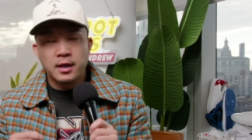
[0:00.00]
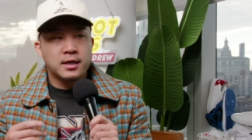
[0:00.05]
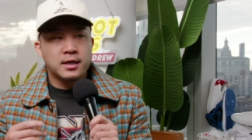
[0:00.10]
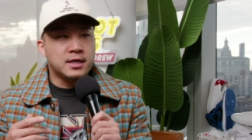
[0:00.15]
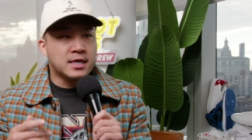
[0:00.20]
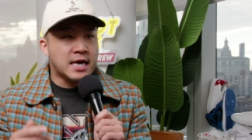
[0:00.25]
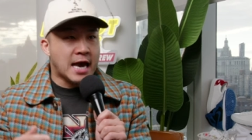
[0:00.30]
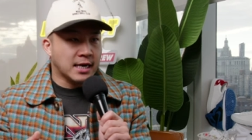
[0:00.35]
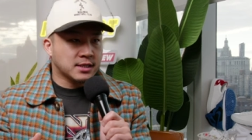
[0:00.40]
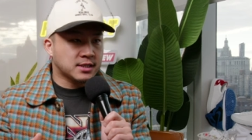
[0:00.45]

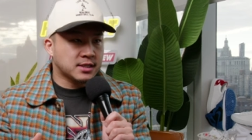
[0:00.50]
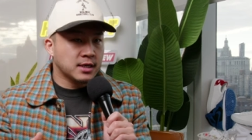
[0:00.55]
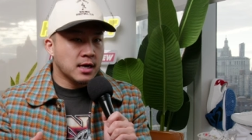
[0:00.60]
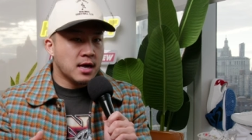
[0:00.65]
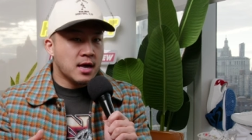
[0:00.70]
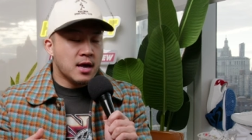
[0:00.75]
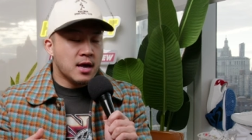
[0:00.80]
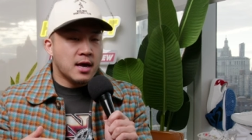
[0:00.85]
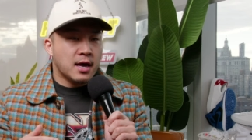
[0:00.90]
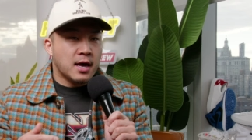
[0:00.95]
Yes.
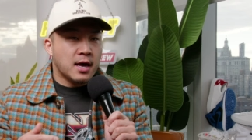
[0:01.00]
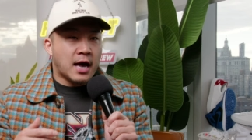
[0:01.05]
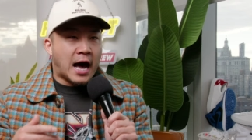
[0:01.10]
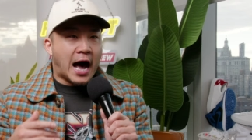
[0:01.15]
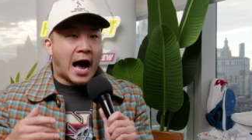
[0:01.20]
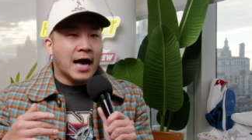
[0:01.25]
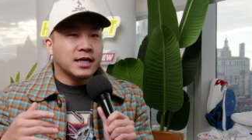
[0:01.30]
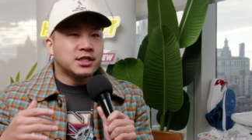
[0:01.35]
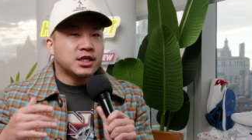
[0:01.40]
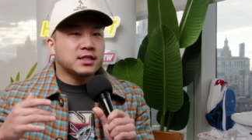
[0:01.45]

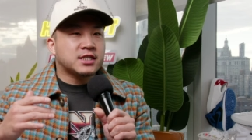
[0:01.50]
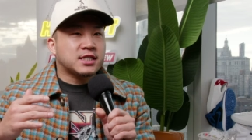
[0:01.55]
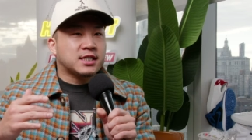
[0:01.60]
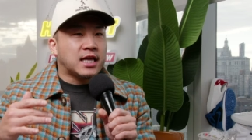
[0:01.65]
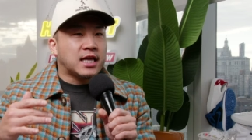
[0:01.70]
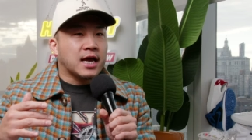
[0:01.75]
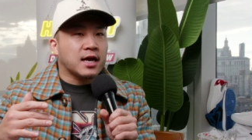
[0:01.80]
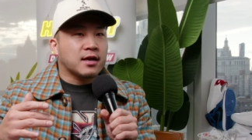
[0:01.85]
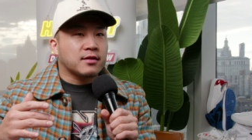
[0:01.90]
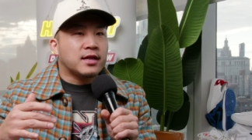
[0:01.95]
I just
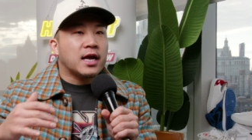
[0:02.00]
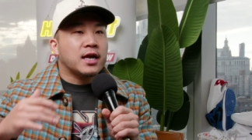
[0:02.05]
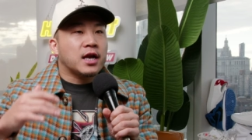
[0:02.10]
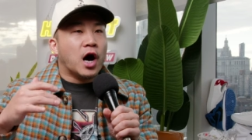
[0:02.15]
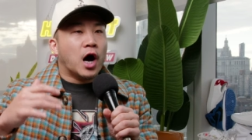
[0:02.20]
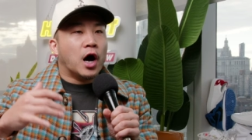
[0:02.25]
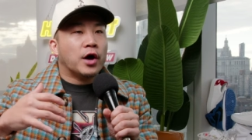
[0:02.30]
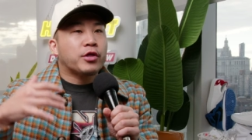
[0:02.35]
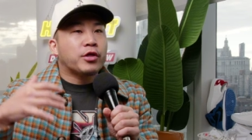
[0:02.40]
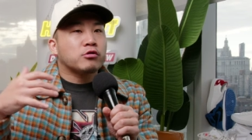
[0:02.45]
think that
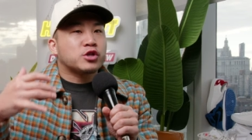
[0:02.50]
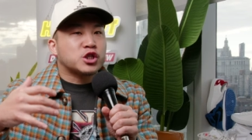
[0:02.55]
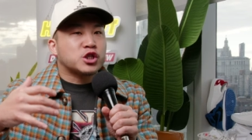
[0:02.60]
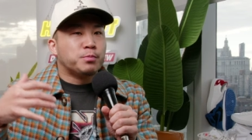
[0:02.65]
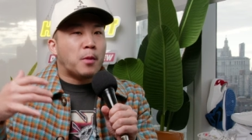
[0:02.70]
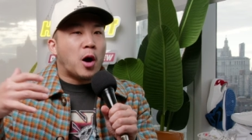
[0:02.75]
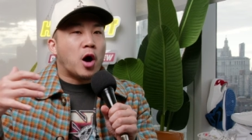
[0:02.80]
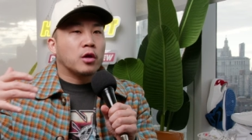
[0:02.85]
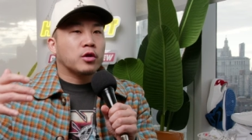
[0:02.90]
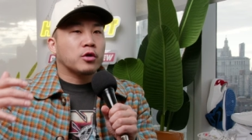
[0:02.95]
other
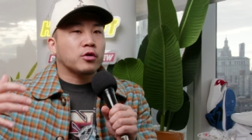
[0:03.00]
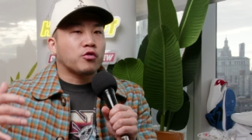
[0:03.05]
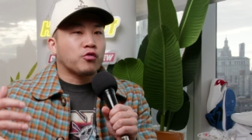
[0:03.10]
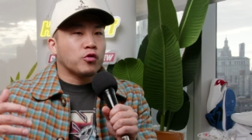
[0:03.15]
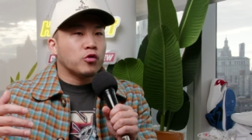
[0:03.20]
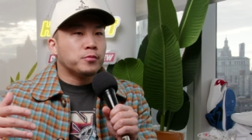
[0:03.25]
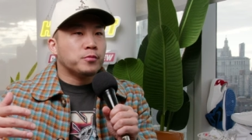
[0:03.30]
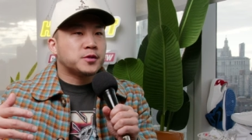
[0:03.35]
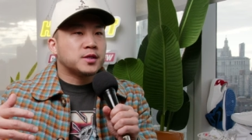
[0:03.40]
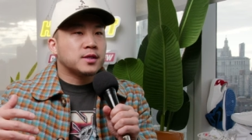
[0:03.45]
smaller
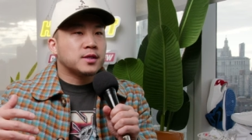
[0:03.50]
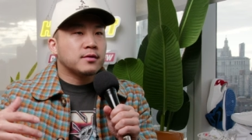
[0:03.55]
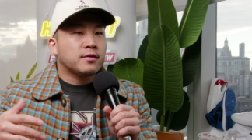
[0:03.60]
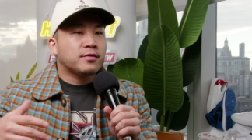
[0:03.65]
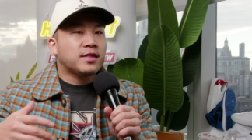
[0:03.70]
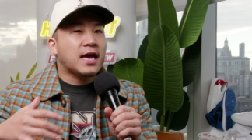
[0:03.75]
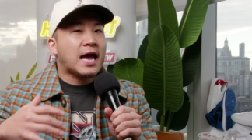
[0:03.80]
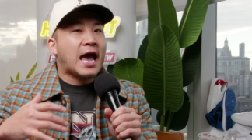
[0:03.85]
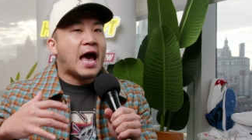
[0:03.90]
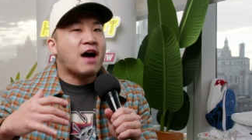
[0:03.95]
groups,
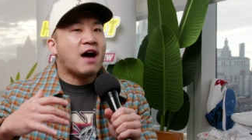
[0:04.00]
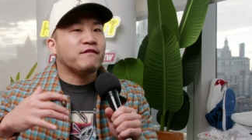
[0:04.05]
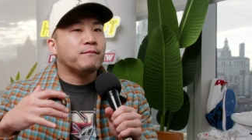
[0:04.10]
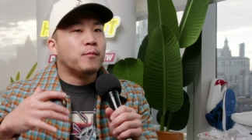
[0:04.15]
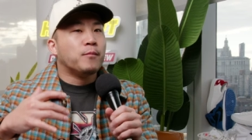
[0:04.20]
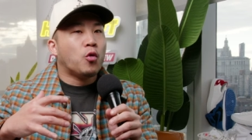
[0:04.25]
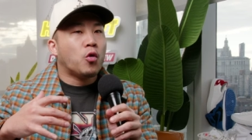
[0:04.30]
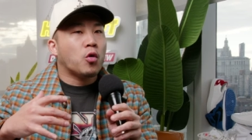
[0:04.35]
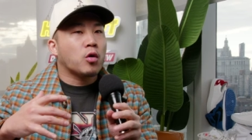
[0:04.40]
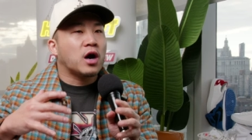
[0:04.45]
they have
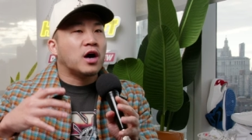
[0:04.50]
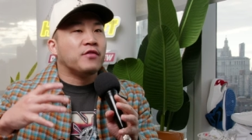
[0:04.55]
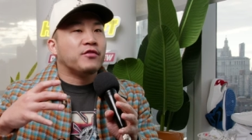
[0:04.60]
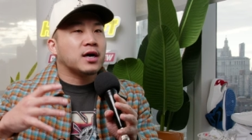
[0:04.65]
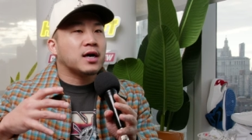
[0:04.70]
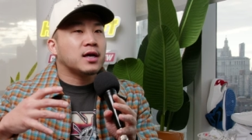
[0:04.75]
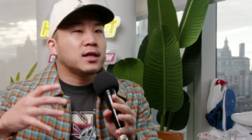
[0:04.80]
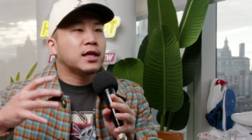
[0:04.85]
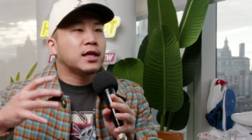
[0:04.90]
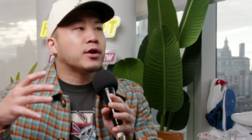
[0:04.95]
more of a
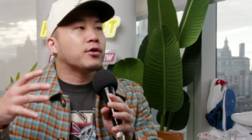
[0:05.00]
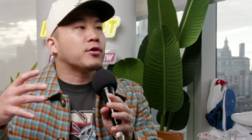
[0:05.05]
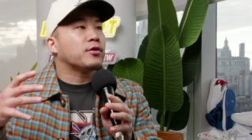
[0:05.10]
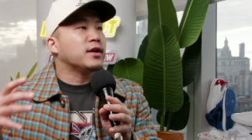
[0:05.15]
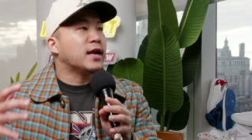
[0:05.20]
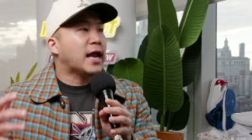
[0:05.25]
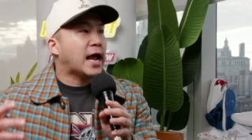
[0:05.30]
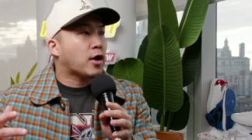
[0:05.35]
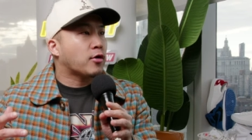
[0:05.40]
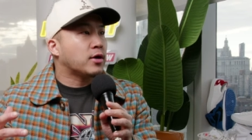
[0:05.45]
clear
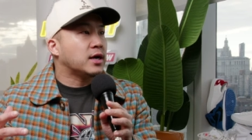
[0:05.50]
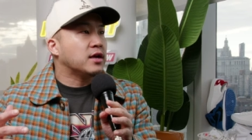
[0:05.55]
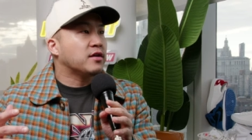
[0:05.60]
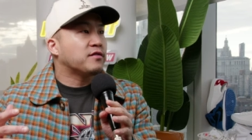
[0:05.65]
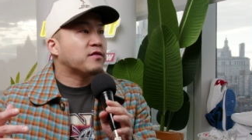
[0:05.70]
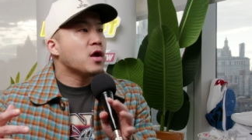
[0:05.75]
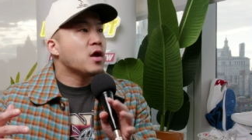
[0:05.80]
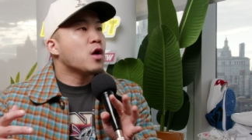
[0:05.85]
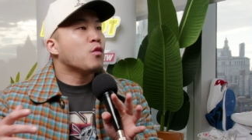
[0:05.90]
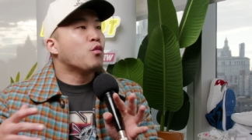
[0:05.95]

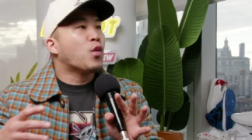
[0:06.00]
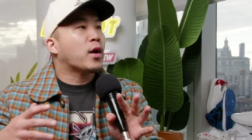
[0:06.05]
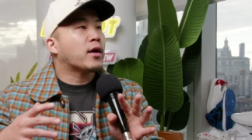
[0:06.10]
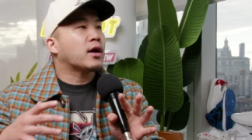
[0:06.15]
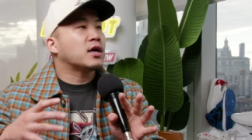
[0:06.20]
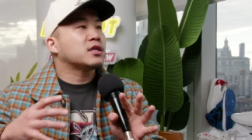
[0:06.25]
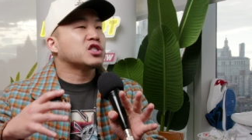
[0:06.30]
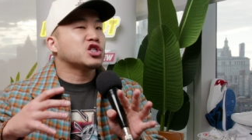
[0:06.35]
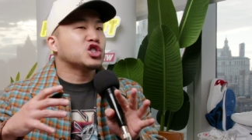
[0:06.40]
narrative, whereas